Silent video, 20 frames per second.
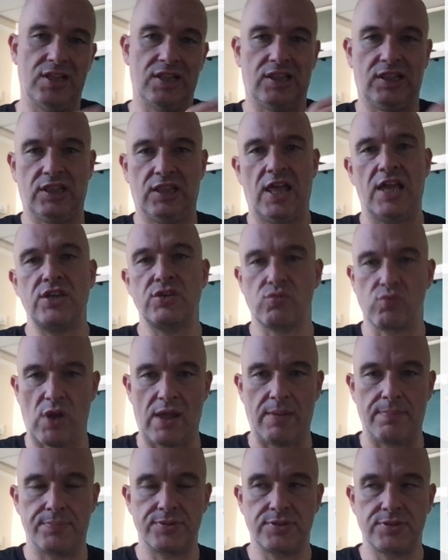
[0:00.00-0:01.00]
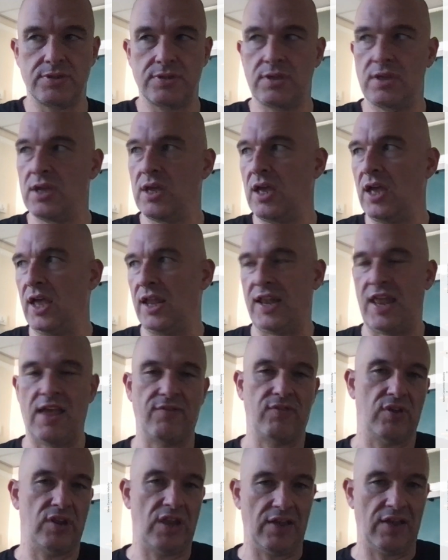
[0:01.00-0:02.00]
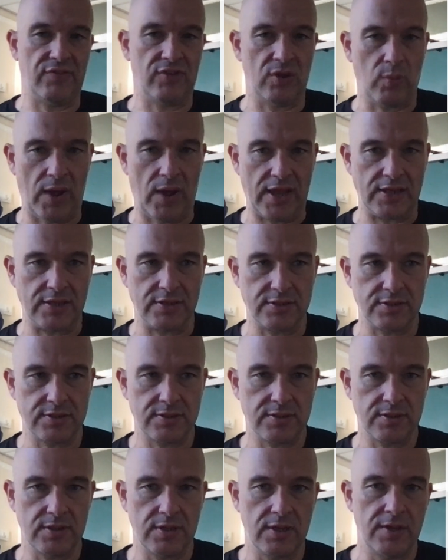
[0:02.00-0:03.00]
less reps and heavier weights.